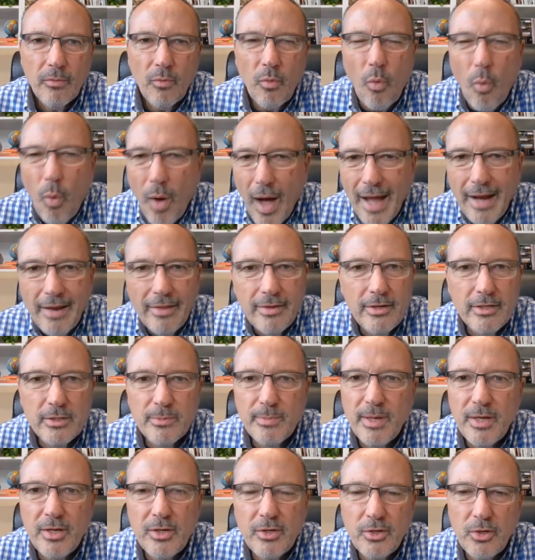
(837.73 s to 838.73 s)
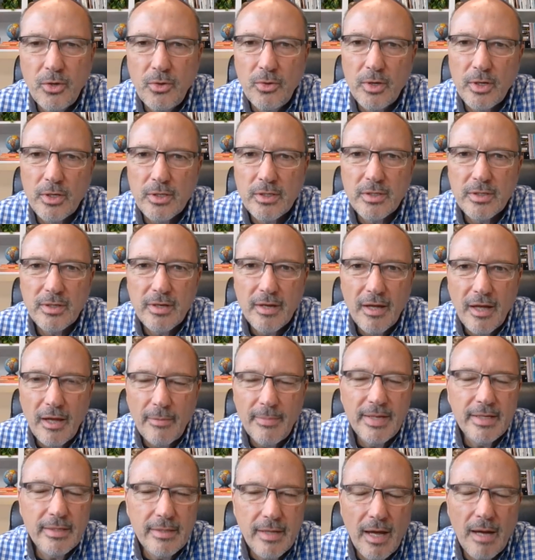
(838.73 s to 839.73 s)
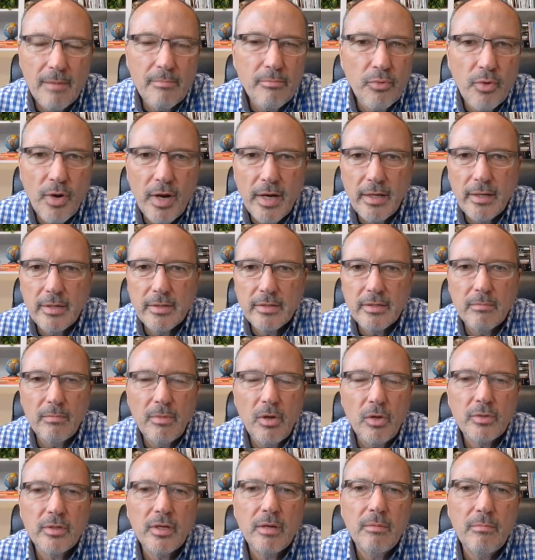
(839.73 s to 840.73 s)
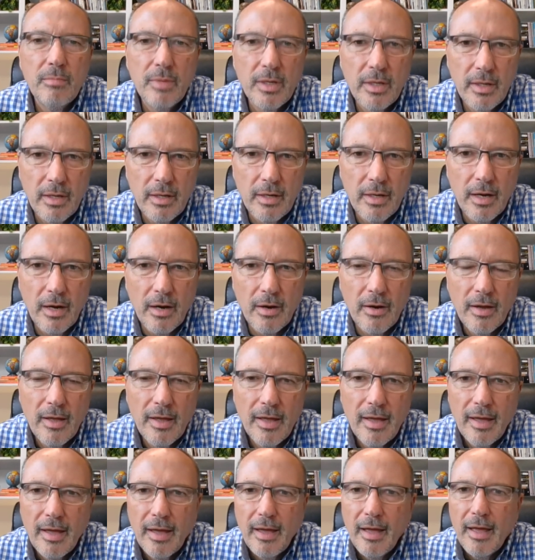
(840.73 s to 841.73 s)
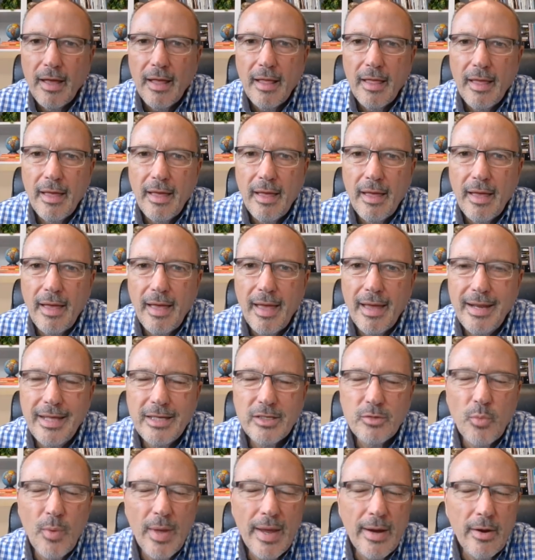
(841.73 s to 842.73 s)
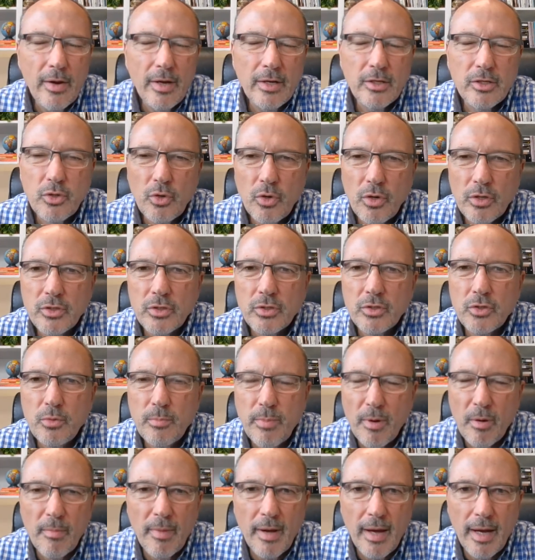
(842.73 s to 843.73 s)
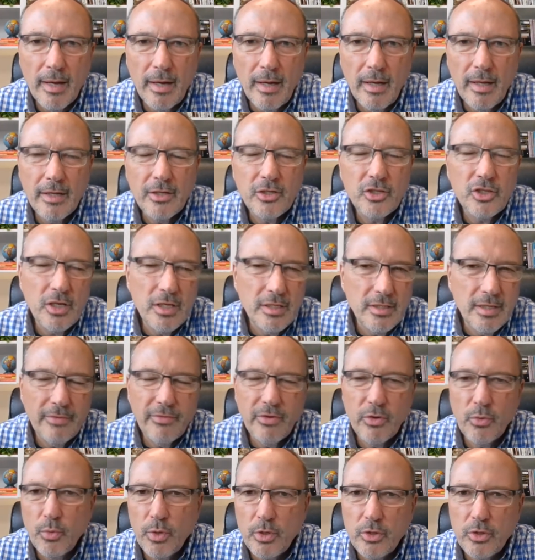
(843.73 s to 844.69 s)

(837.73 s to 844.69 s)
Why do these men do this? I mean, Tom Brady is a multimillionaire, and he's married to a supermodel, and she's even